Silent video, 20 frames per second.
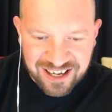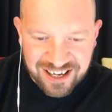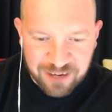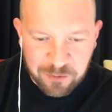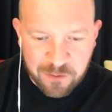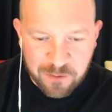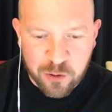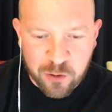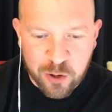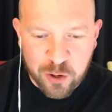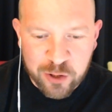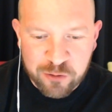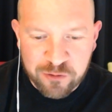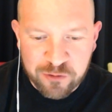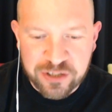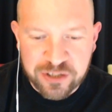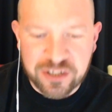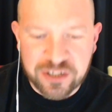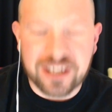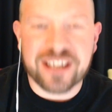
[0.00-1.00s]
We've got
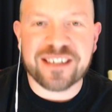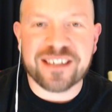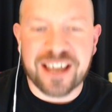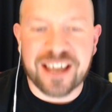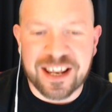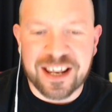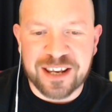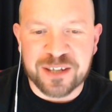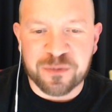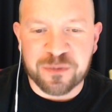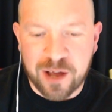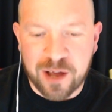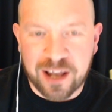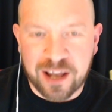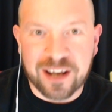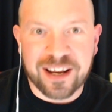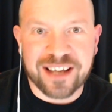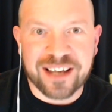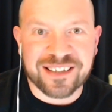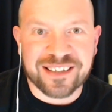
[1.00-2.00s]
Christian's in as
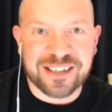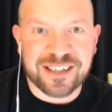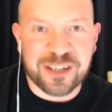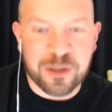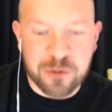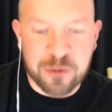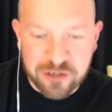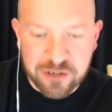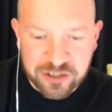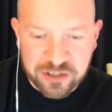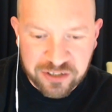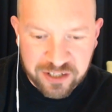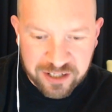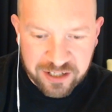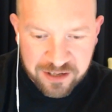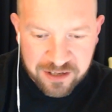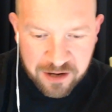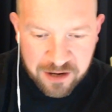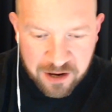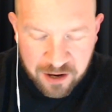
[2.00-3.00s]
well. Nice to see you,
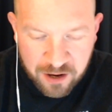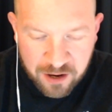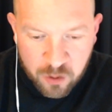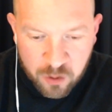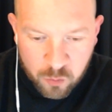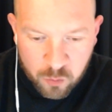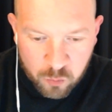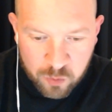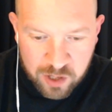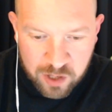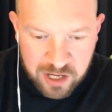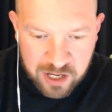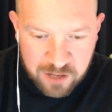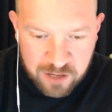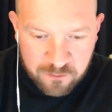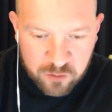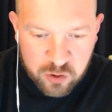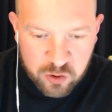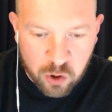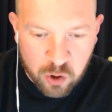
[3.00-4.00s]
Christian.
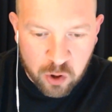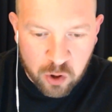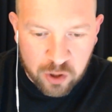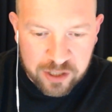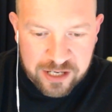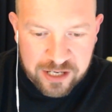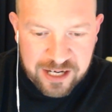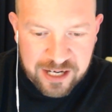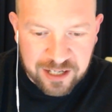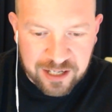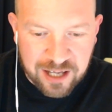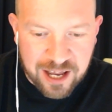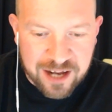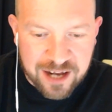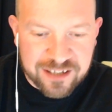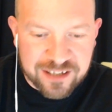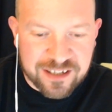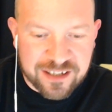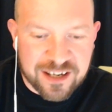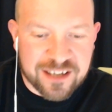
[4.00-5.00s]
We've got Neil
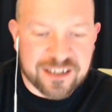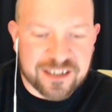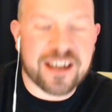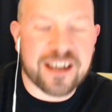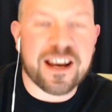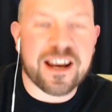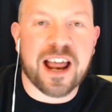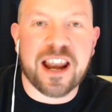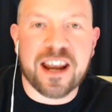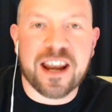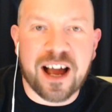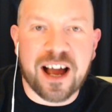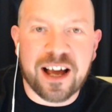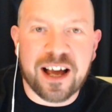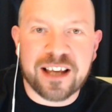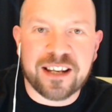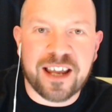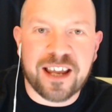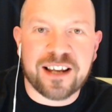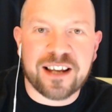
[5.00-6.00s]
Anderson is in.
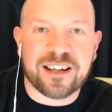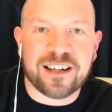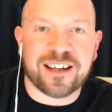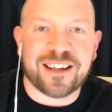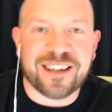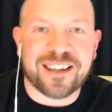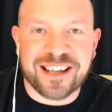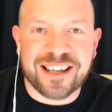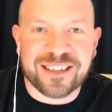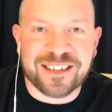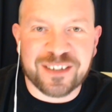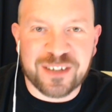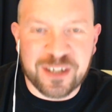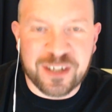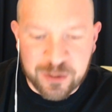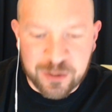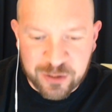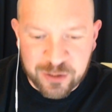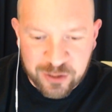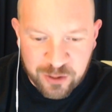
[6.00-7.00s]
Hi, Neil. Nice to see
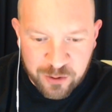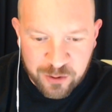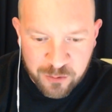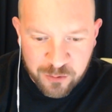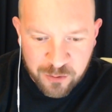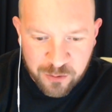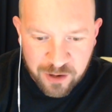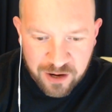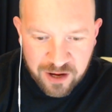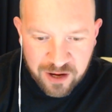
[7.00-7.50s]
you too.